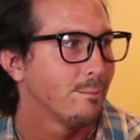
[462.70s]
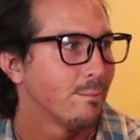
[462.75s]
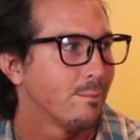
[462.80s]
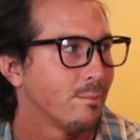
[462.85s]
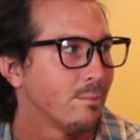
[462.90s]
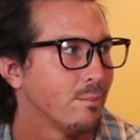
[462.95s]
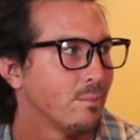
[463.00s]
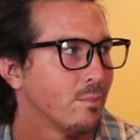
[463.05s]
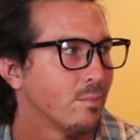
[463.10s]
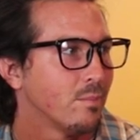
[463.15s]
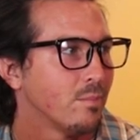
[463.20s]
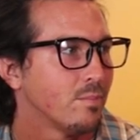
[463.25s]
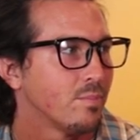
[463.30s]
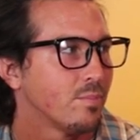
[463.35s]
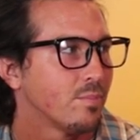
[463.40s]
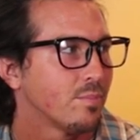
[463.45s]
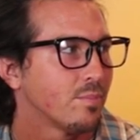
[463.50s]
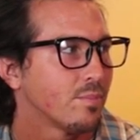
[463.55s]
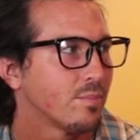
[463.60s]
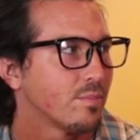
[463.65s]

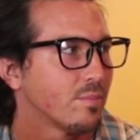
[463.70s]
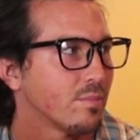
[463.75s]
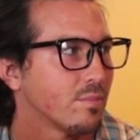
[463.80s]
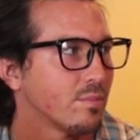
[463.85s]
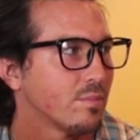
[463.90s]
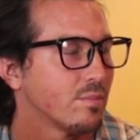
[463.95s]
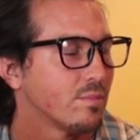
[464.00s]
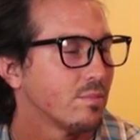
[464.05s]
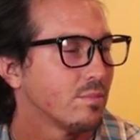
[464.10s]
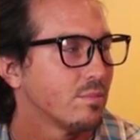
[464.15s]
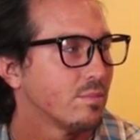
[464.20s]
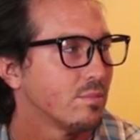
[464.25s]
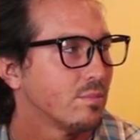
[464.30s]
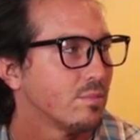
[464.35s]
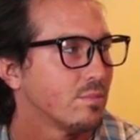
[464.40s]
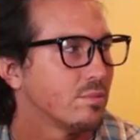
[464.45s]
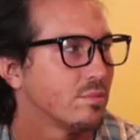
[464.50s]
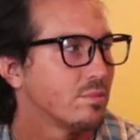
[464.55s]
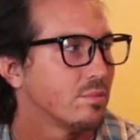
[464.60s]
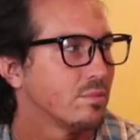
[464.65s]

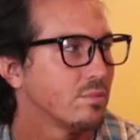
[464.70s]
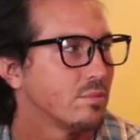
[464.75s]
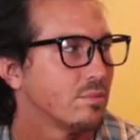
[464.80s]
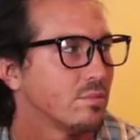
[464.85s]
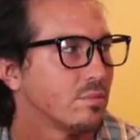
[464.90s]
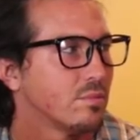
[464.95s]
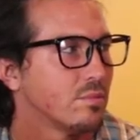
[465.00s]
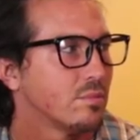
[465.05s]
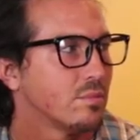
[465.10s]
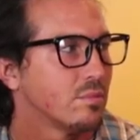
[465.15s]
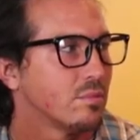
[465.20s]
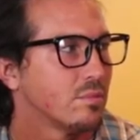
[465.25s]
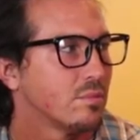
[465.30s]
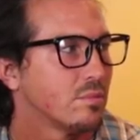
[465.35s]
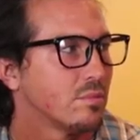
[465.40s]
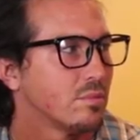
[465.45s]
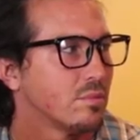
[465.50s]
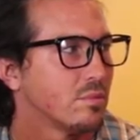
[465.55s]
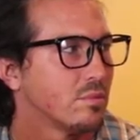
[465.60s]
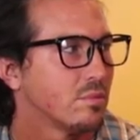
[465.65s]

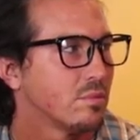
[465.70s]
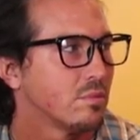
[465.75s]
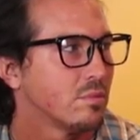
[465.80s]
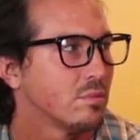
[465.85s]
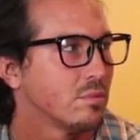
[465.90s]
The person shown says nothing.